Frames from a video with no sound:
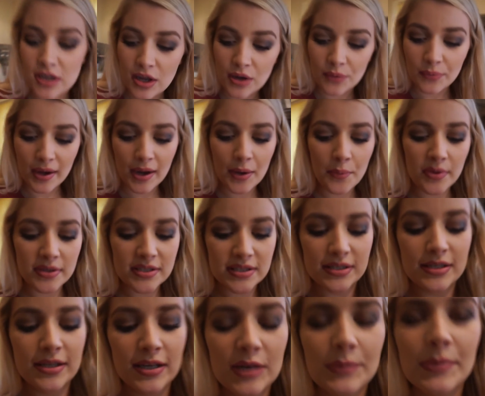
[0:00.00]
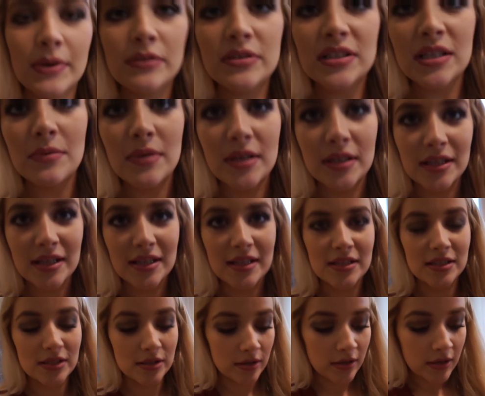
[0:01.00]
What I was thinking about doing is
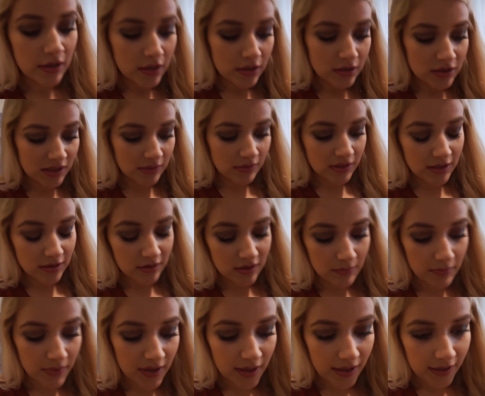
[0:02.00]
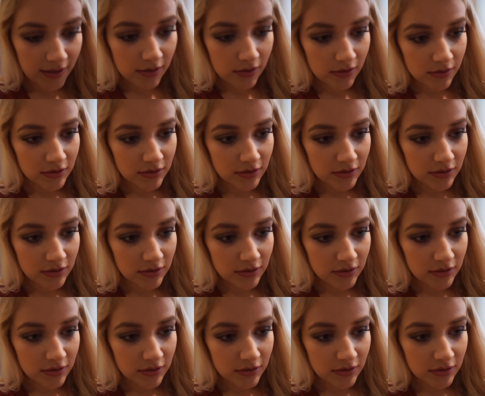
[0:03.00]
doing it so my